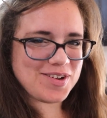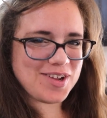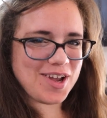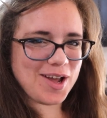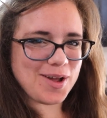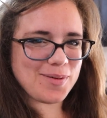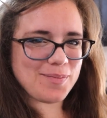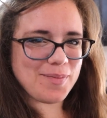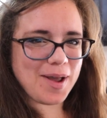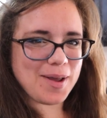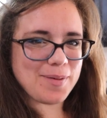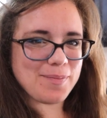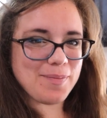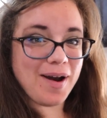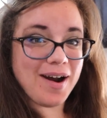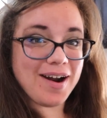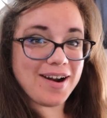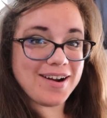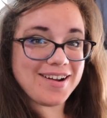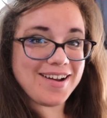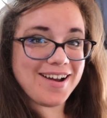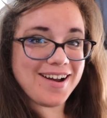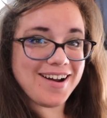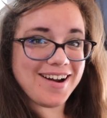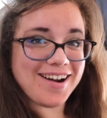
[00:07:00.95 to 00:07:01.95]
y'all my
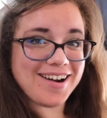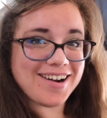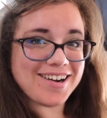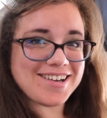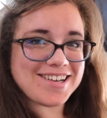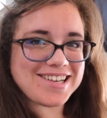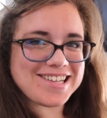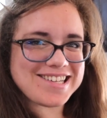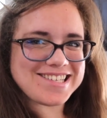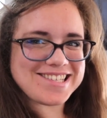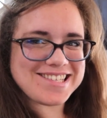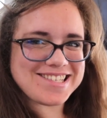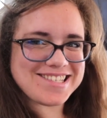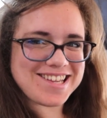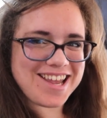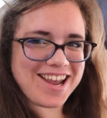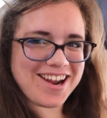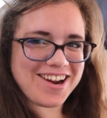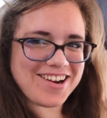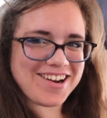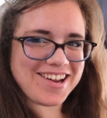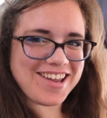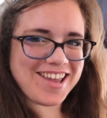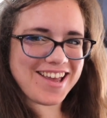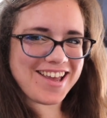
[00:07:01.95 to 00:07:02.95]
bar cart
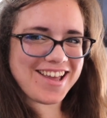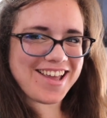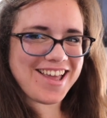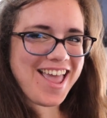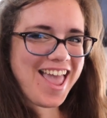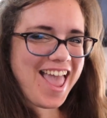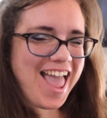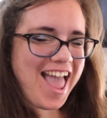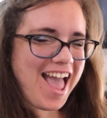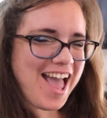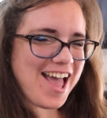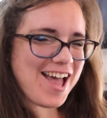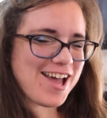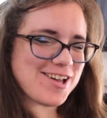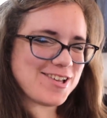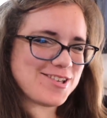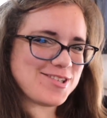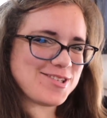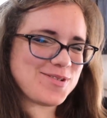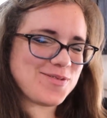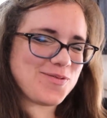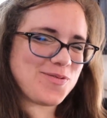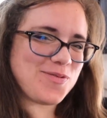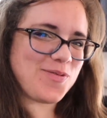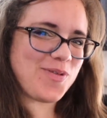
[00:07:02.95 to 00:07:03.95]
area
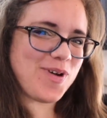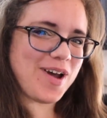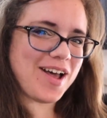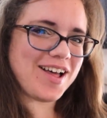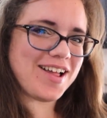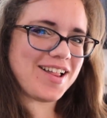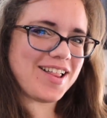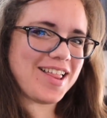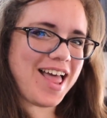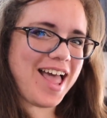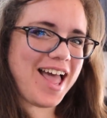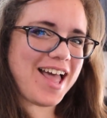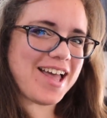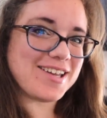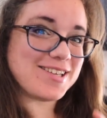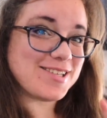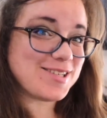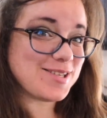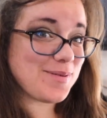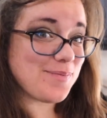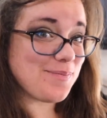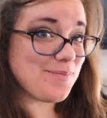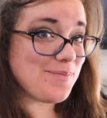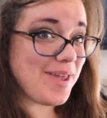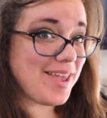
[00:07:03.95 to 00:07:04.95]
as well
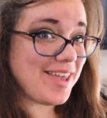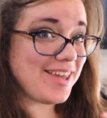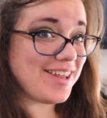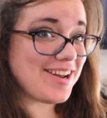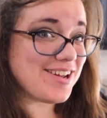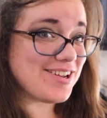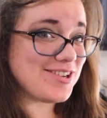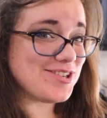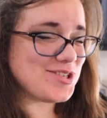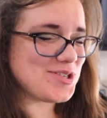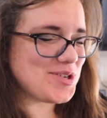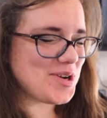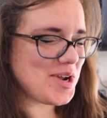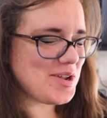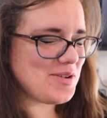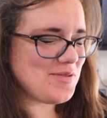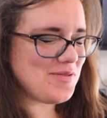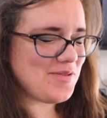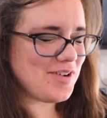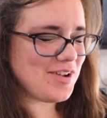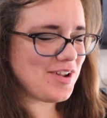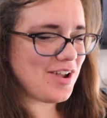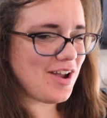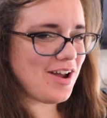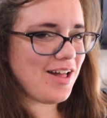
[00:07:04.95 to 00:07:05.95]
as made a drink
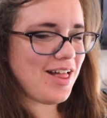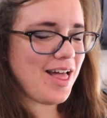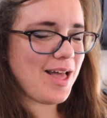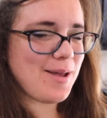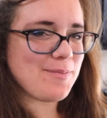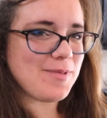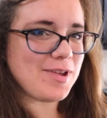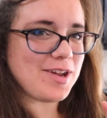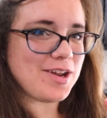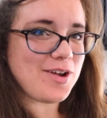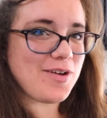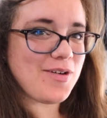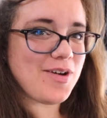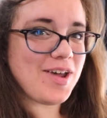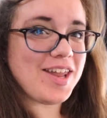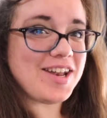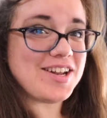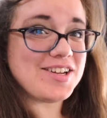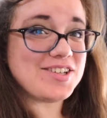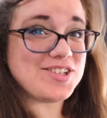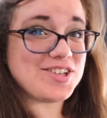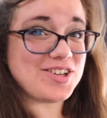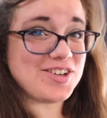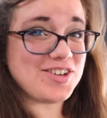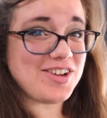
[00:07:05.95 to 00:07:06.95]
for y'all, I'm going to go ahead
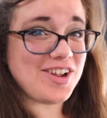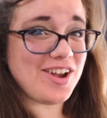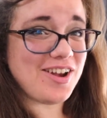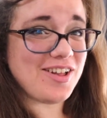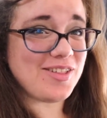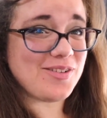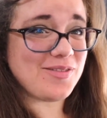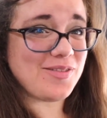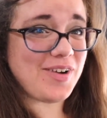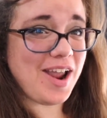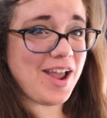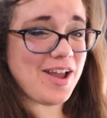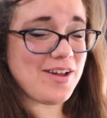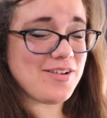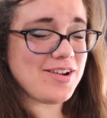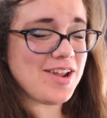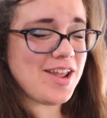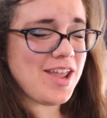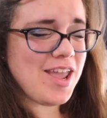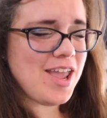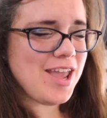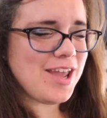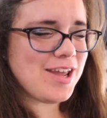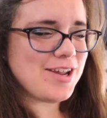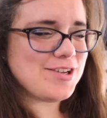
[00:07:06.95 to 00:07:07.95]
and turn y'all around
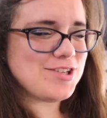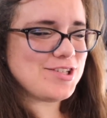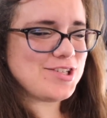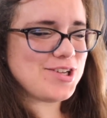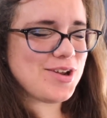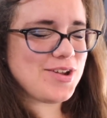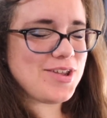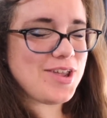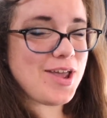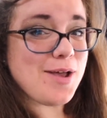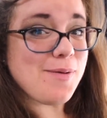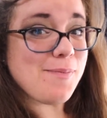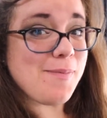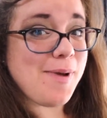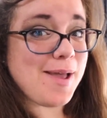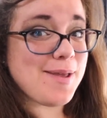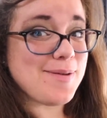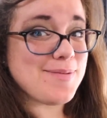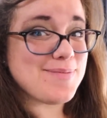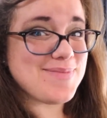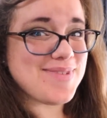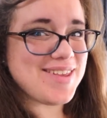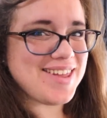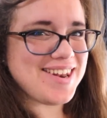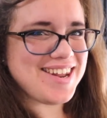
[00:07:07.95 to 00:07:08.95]
and show y'all my
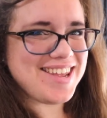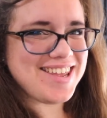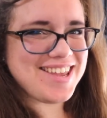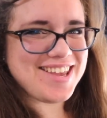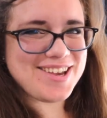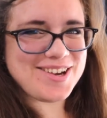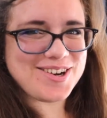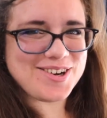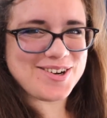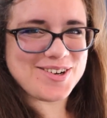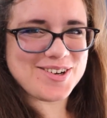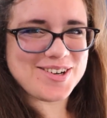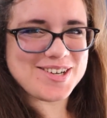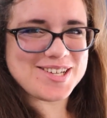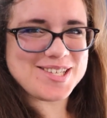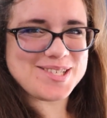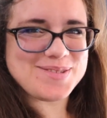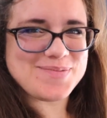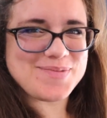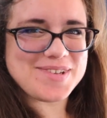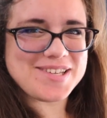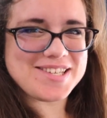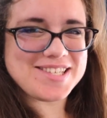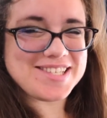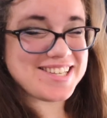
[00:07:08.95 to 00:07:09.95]
mini
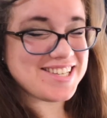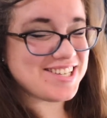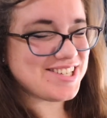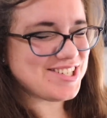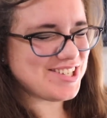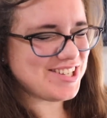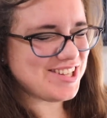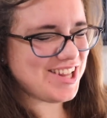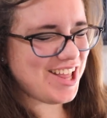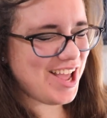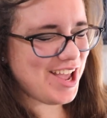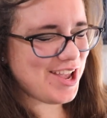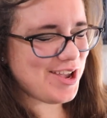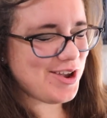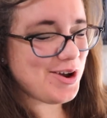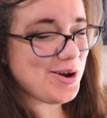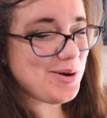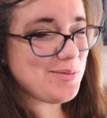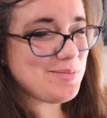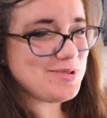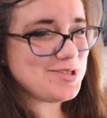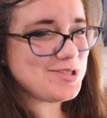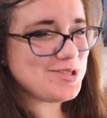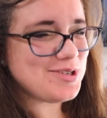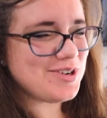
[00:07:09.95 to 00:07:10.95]
Christmas in July
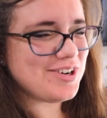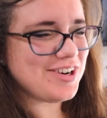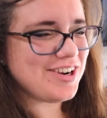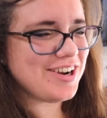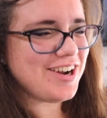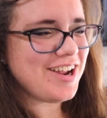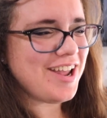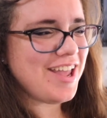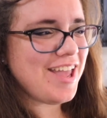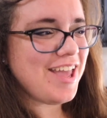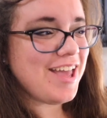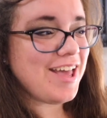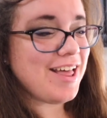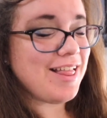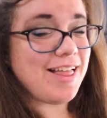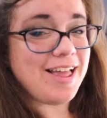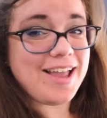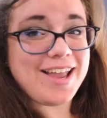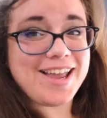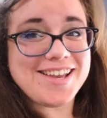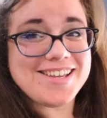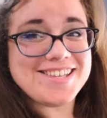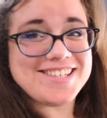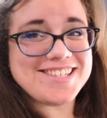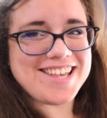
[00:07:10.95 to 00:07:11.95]
home tour.
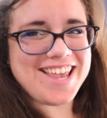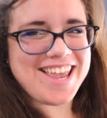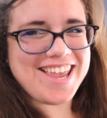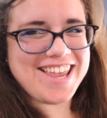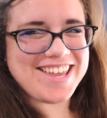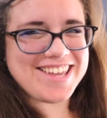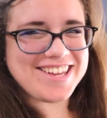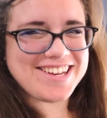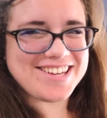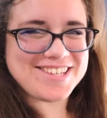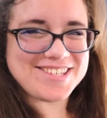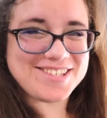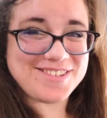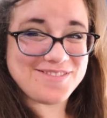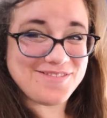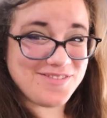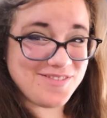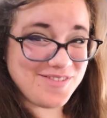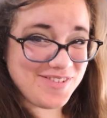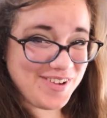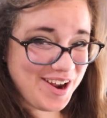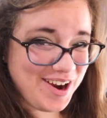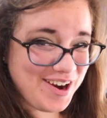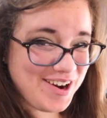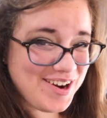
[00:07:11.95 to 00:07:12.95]
Like I say, it is
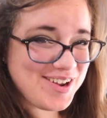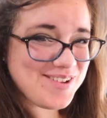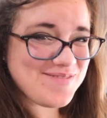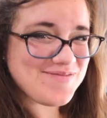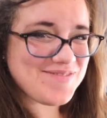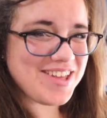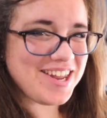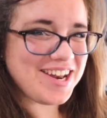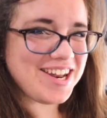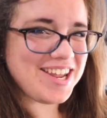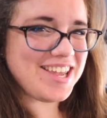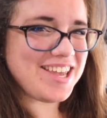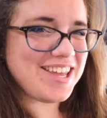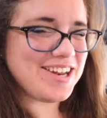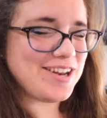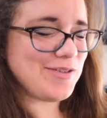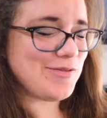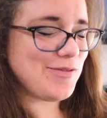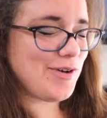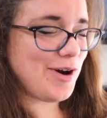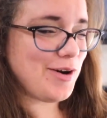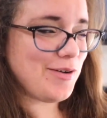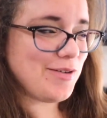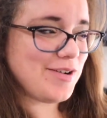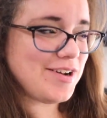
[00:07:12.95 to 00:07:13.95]
very mini and
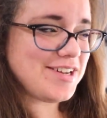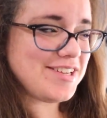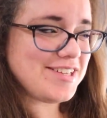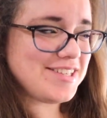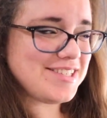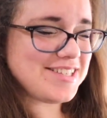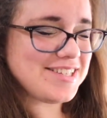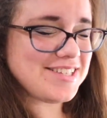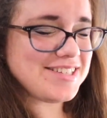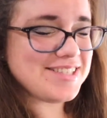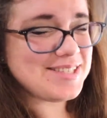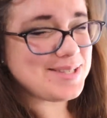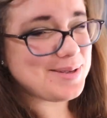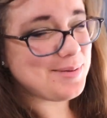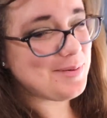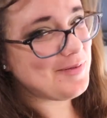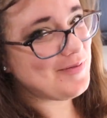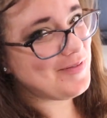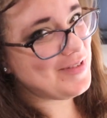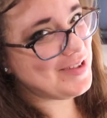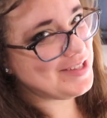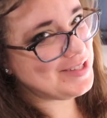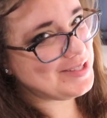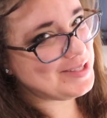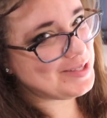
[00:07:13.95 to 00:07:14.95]
you've already seen some
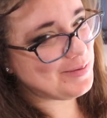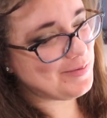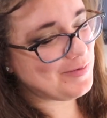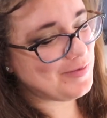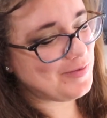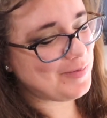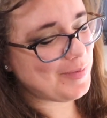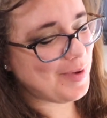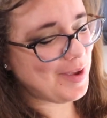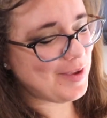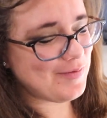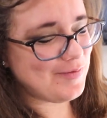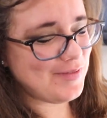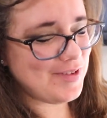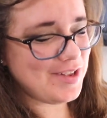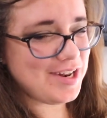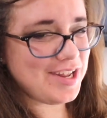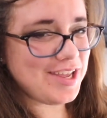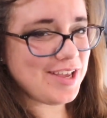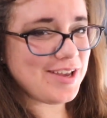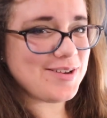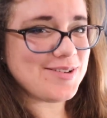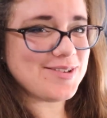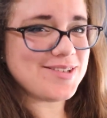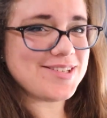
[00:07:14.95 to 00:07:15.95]
of it in some of my
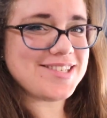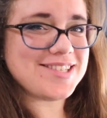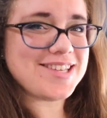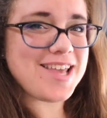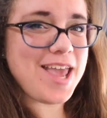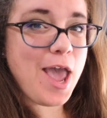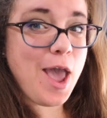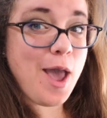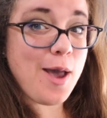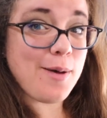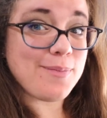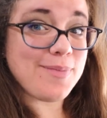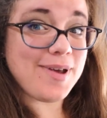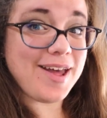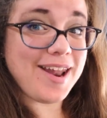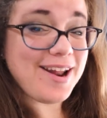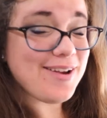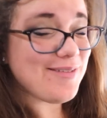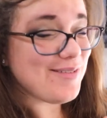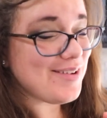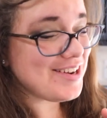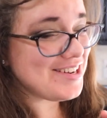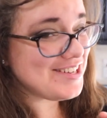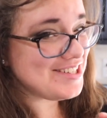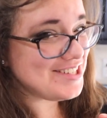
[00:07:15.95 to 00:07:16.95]
videos, but I
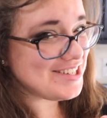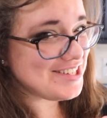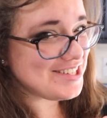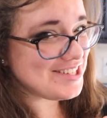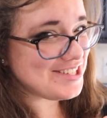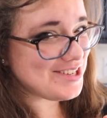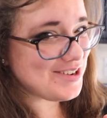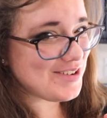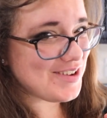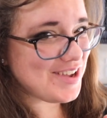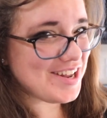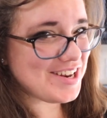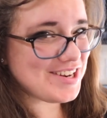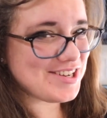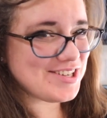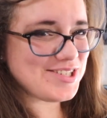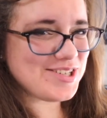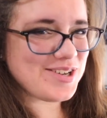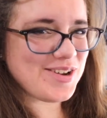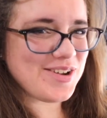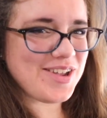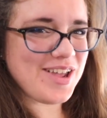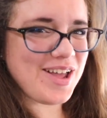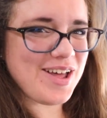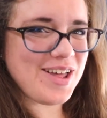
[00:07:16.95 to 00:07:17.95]
wanted to just go ahead and
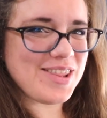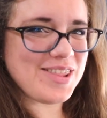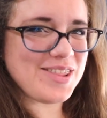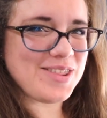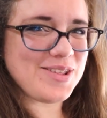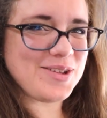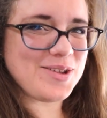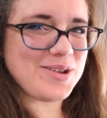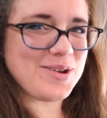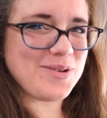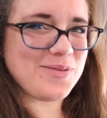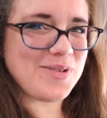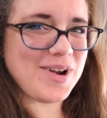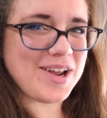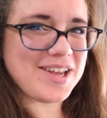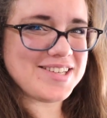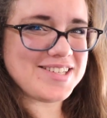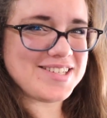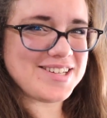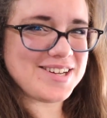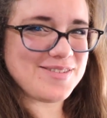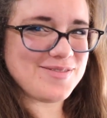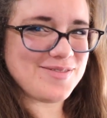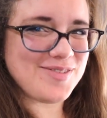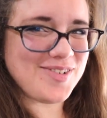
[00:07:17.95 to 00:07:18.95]
show y'all the
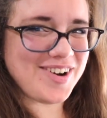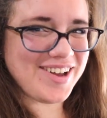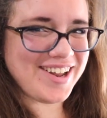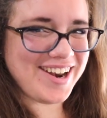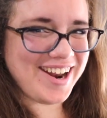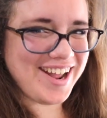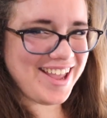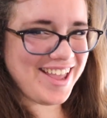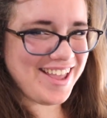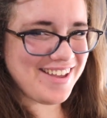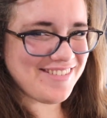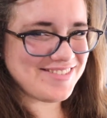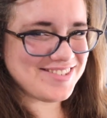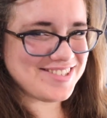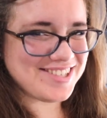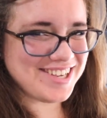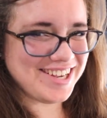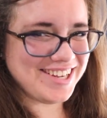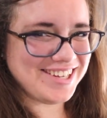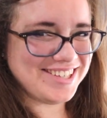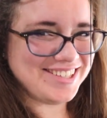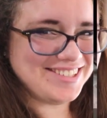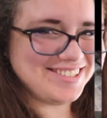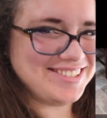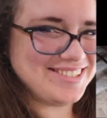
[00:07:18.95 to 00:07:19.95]
rest of what I have
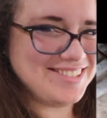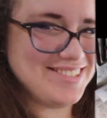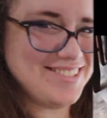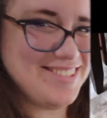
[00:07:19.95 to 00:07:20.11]
done.